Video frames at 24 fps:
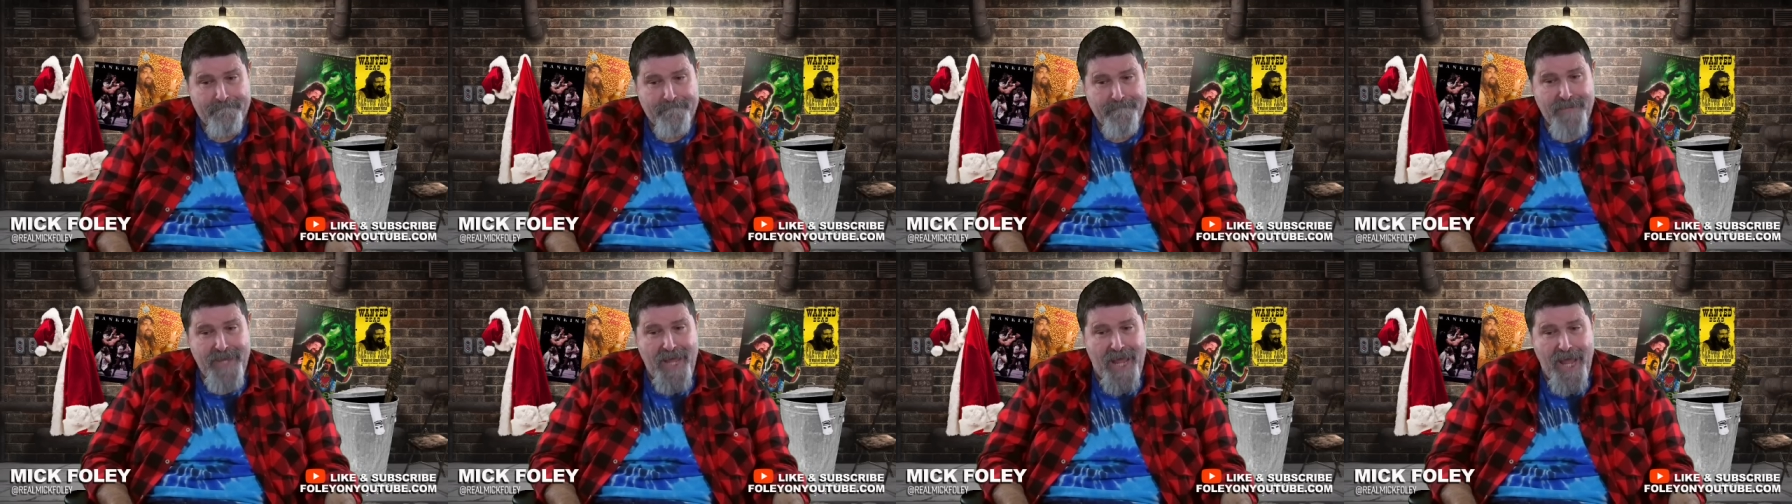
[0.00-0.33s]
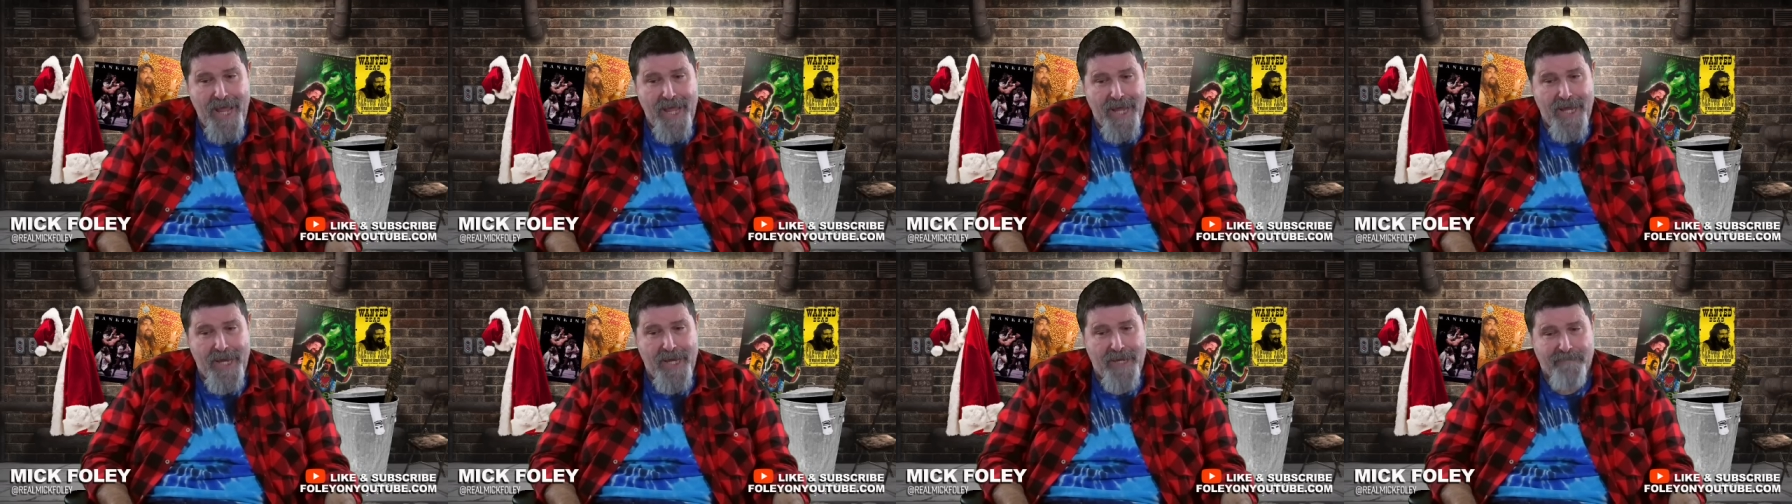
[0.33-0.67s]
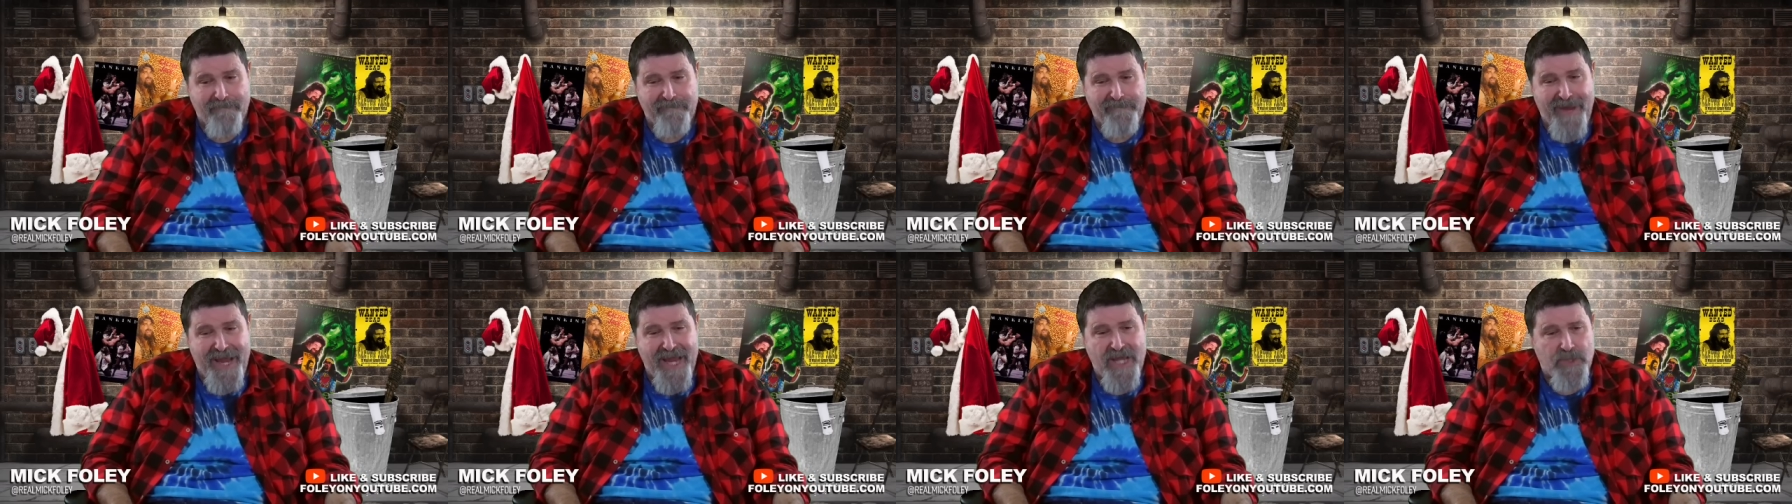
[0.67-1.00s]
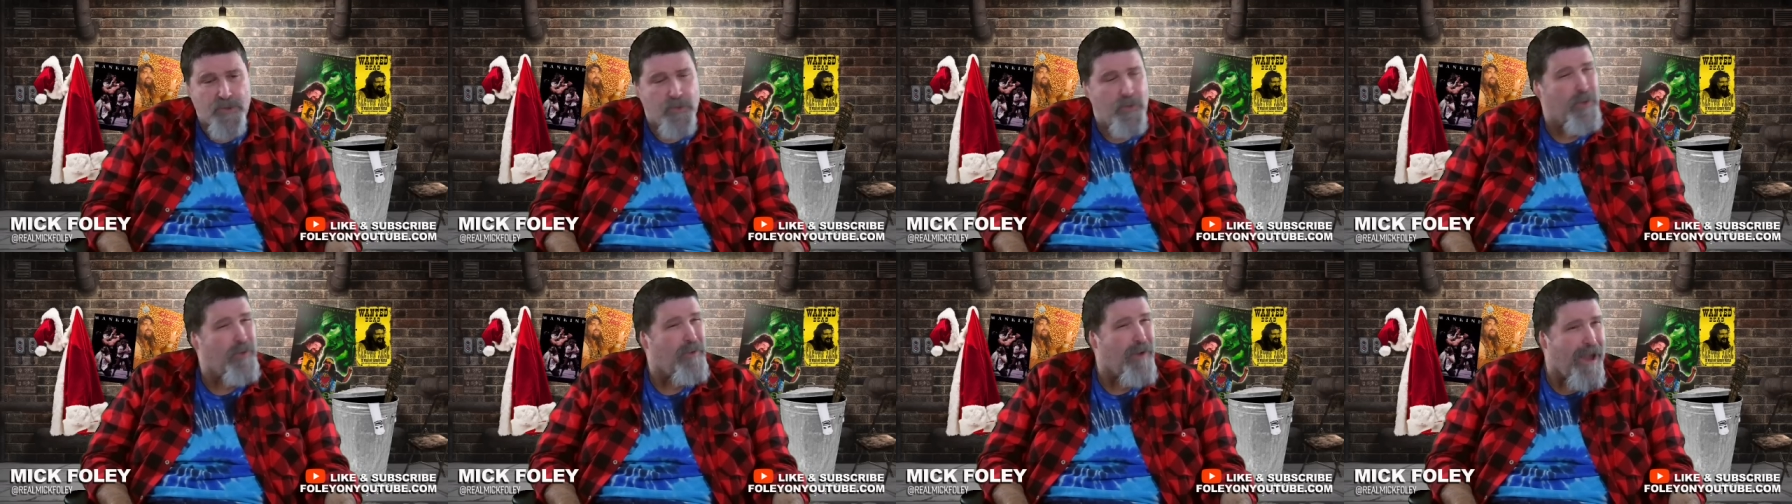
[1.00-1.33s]
yeah, fans
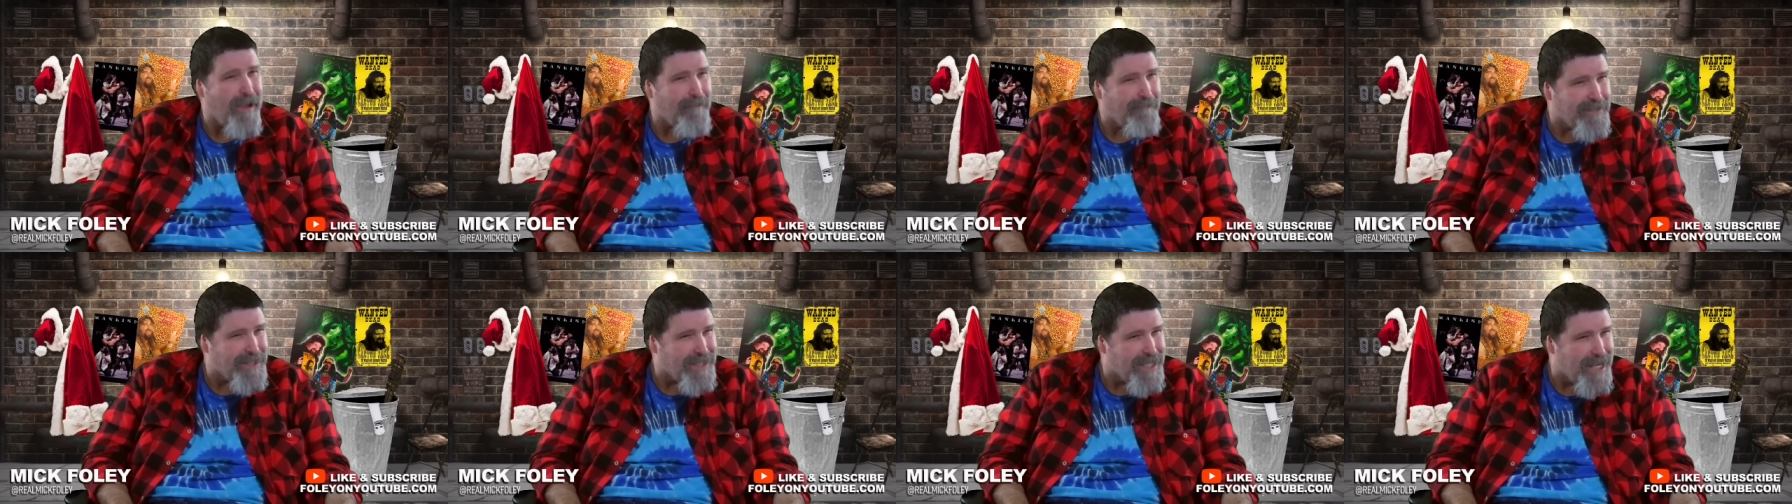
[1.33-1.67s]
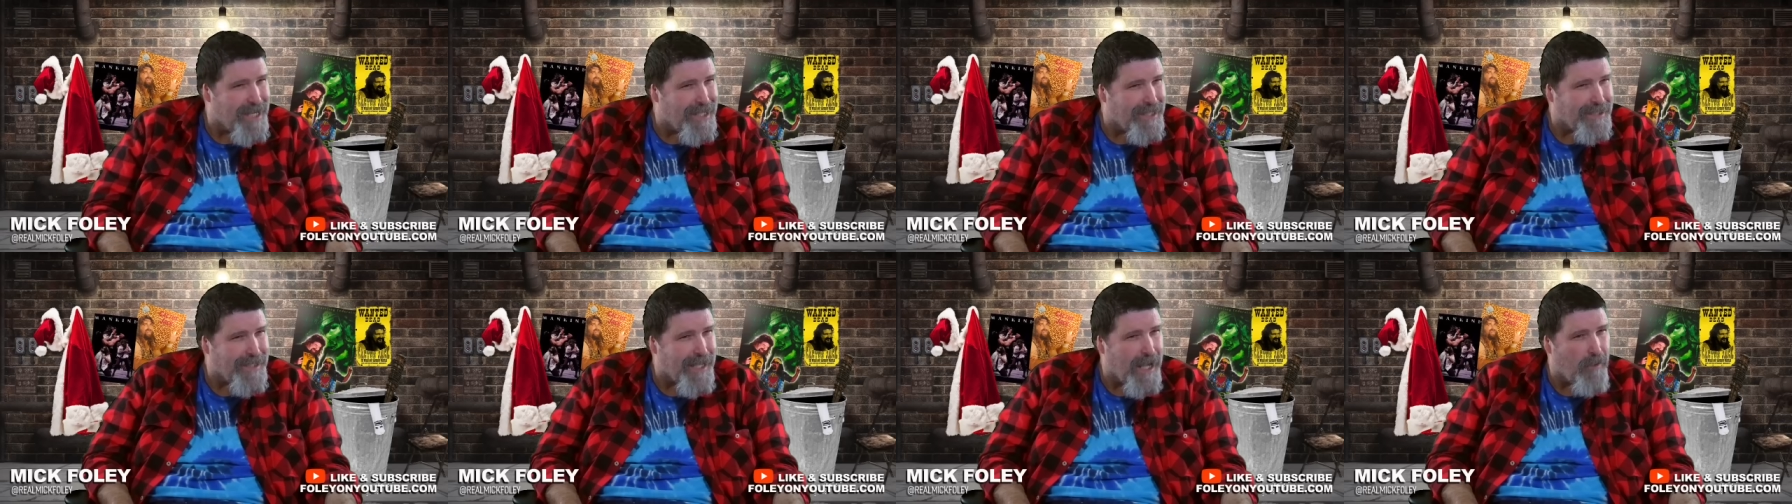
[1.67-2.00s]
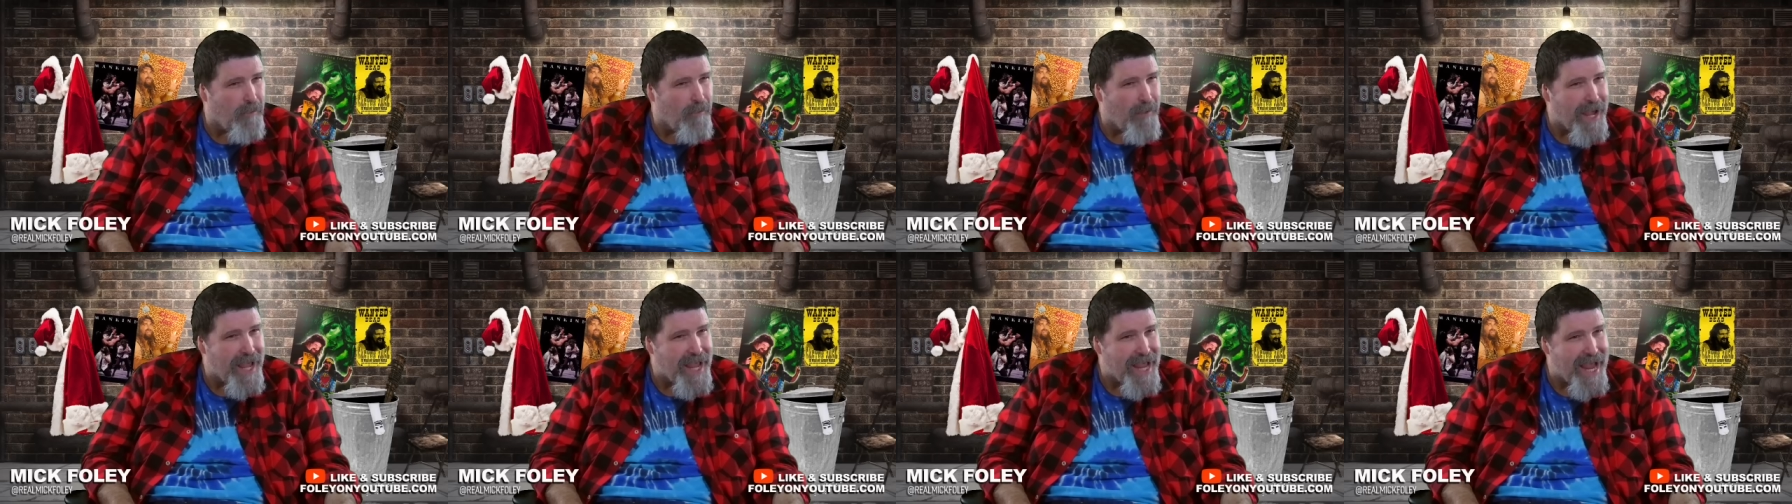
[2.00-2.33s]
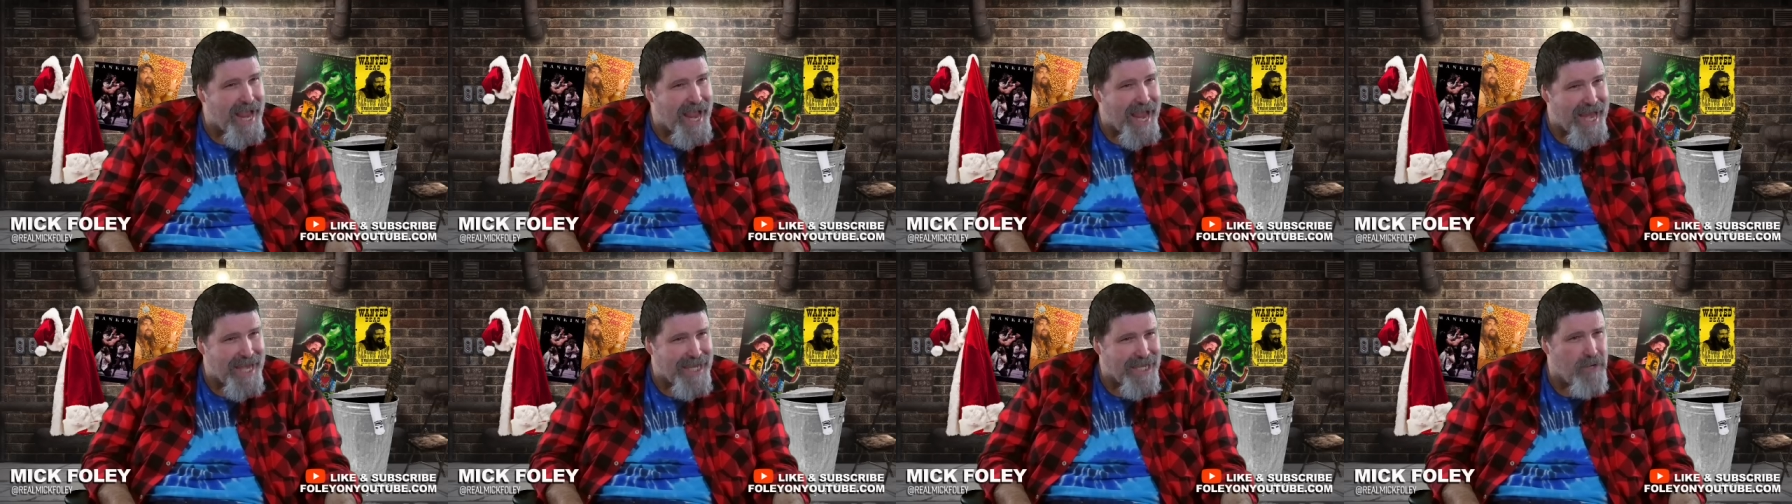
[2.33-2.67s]
were gravitating that way
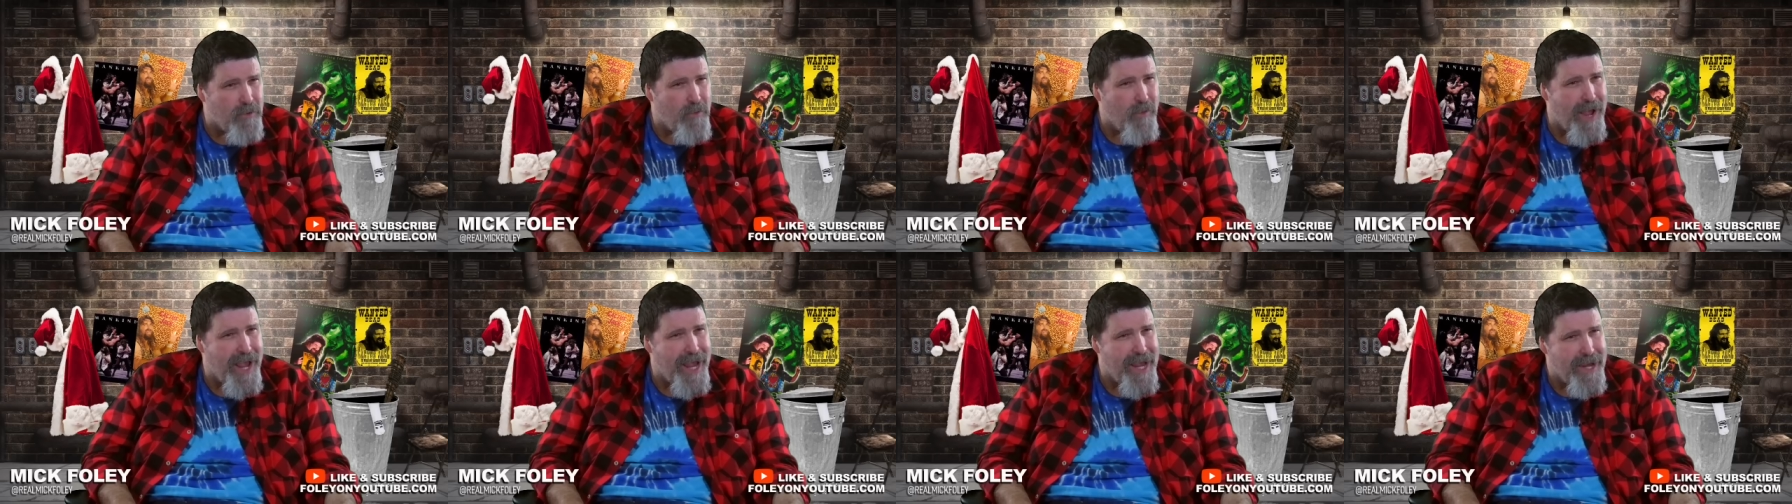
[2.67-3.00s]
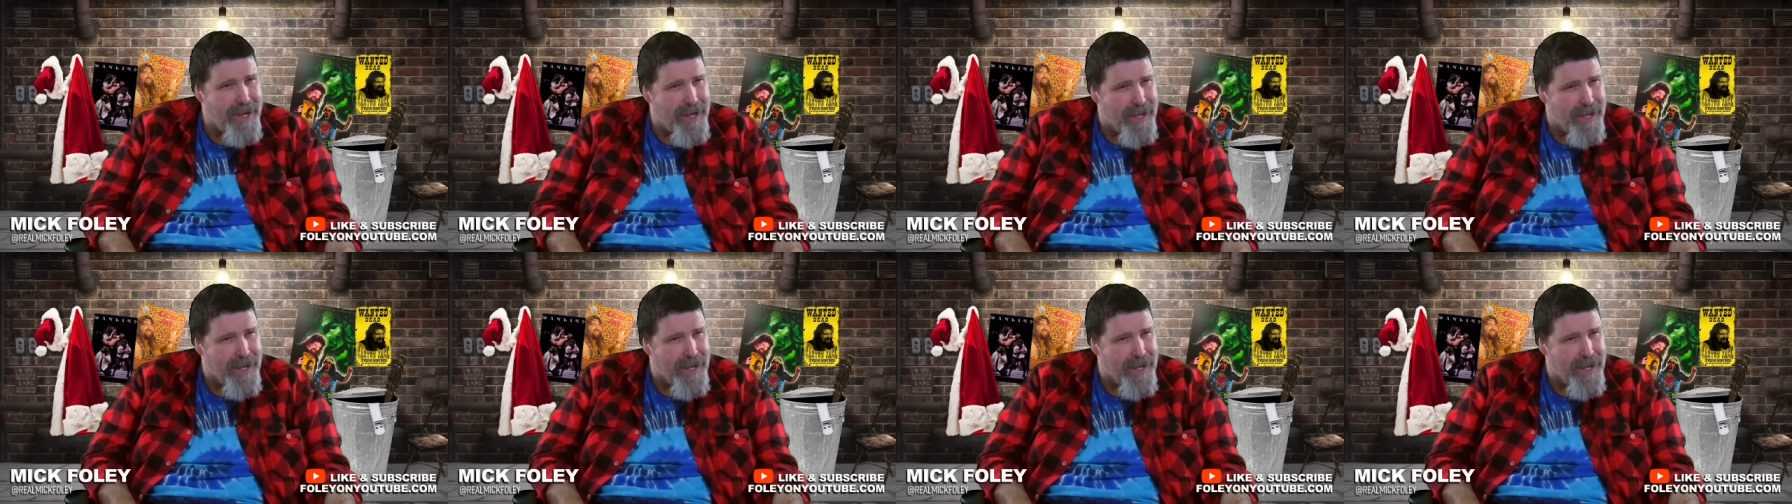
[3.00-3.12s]
anyway,